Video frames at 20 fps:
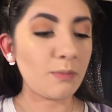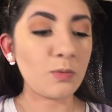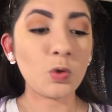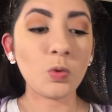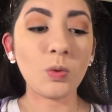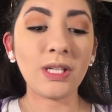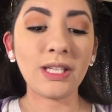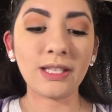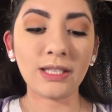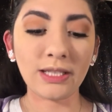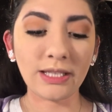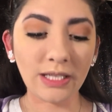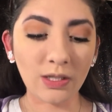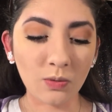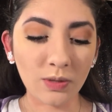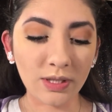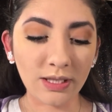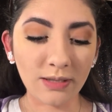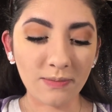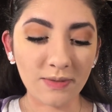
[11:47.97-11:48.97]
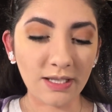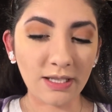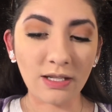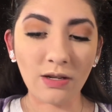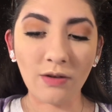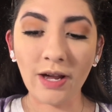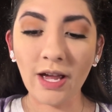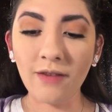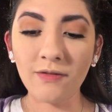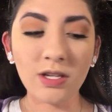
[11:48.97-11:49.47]
Doing liquid lipstick.
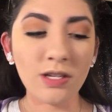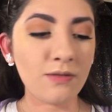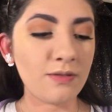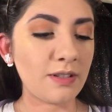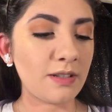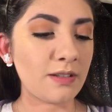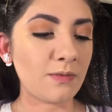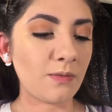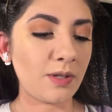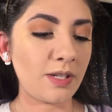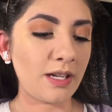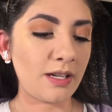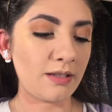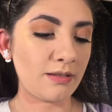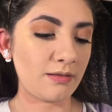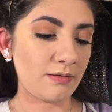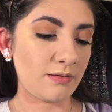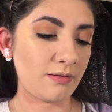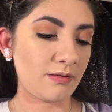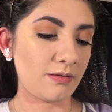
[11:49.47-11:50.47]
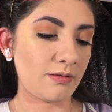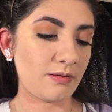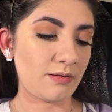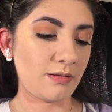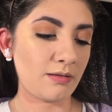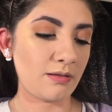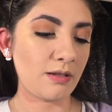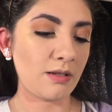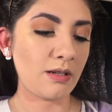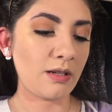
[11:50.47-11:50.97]
Now I haven't used this one yet.
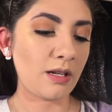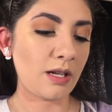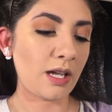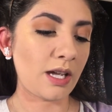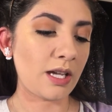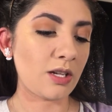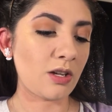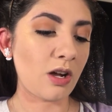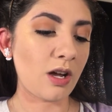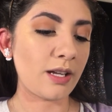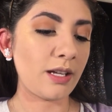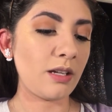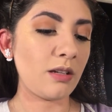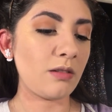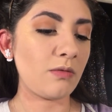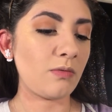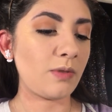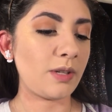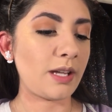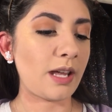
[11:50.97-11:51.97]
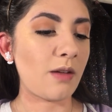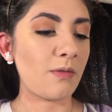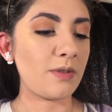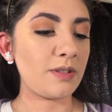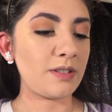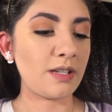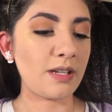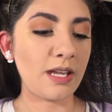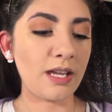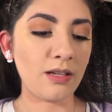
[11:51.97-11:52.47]
I got it when I
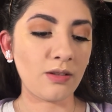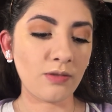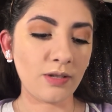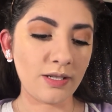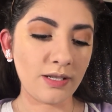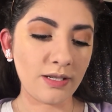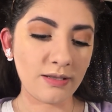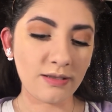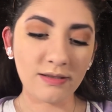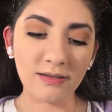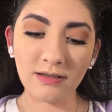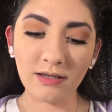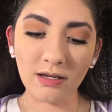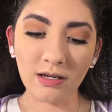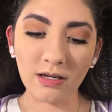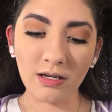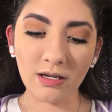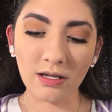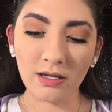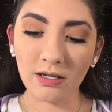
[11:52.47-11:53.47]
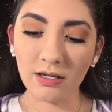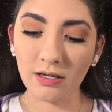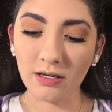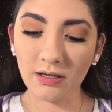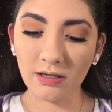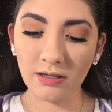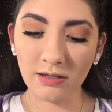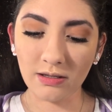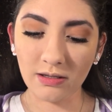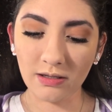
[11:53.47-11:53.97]
was in England. It's
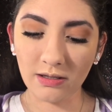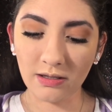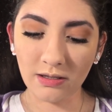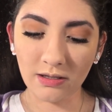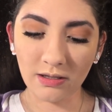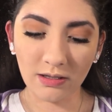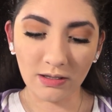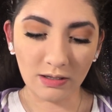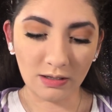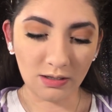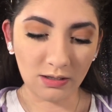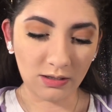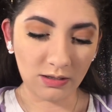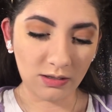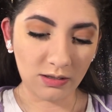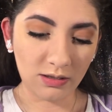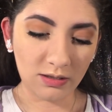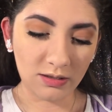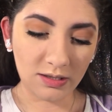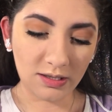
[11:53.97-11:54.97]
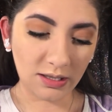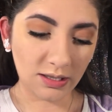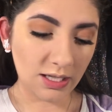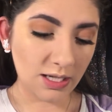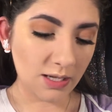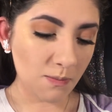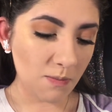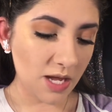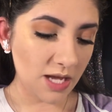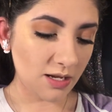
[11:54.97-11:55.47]
the
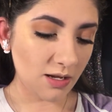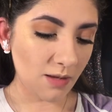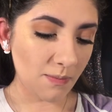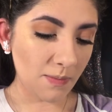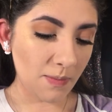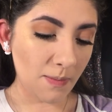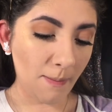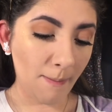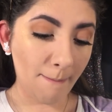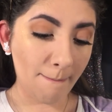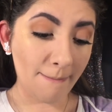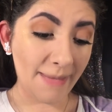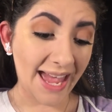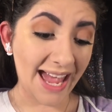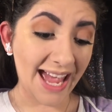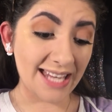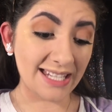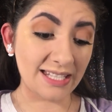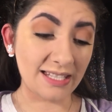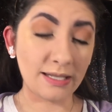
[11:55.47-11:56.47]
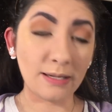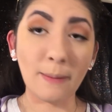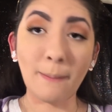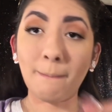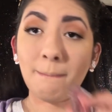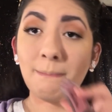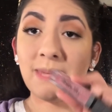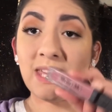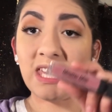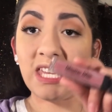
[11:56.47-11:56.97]
Sleek Makeup Matte
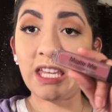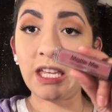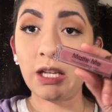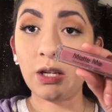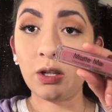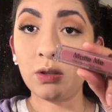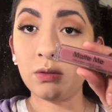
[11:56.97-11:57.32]
Me.